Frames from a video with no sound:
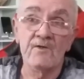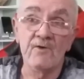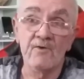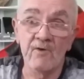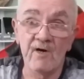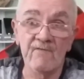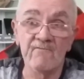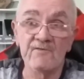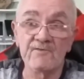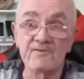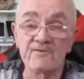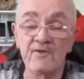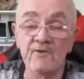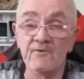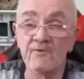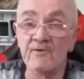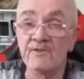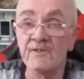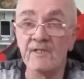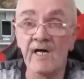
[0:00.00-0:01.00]
Whoever's
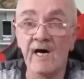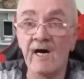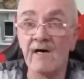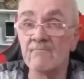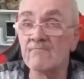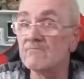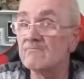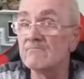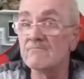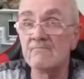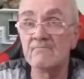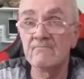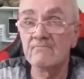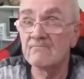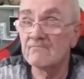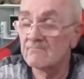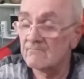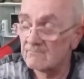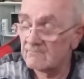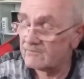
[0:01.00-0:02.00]
doing that
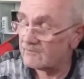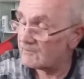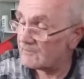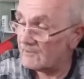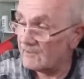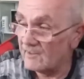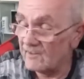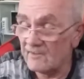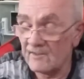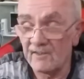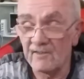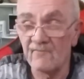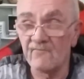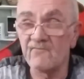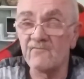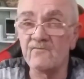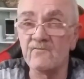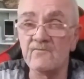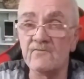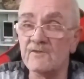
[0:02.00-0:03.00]

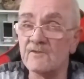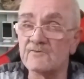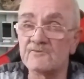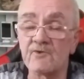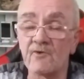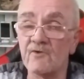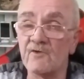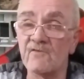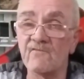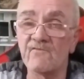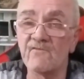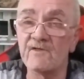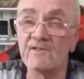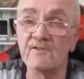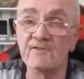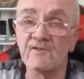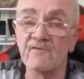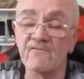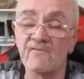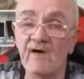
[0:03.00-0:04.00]
if you're trying to
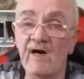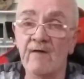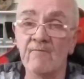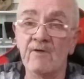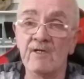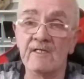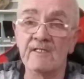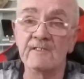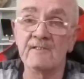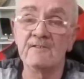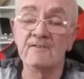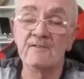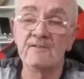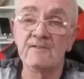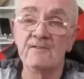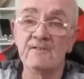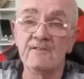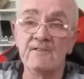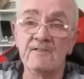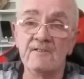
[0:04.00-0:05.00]
feed your family,
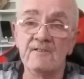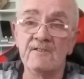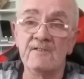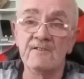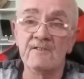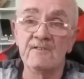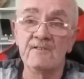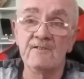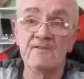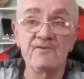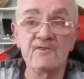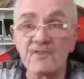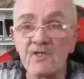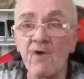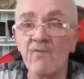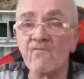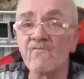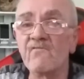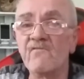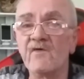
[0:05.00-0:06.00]

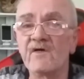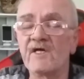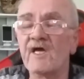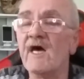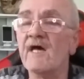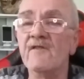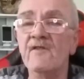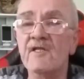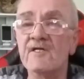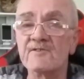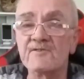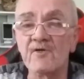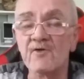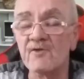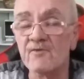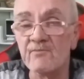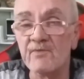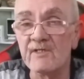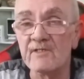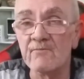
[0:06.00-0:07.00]
don't forget there's
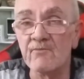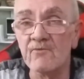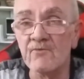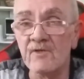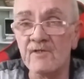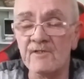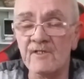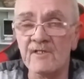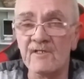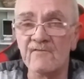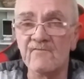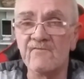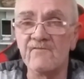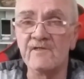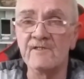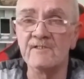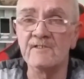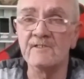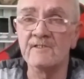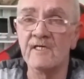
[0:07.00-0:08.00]
other people that need
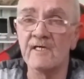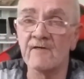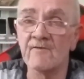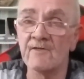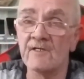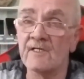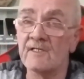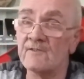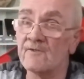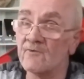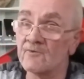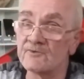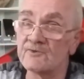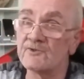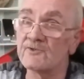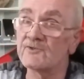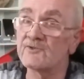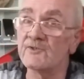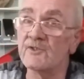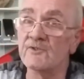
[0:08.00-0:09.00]
feeding out there, not
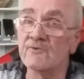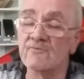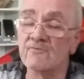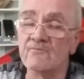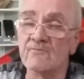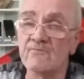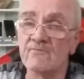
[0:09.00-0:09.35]
just you.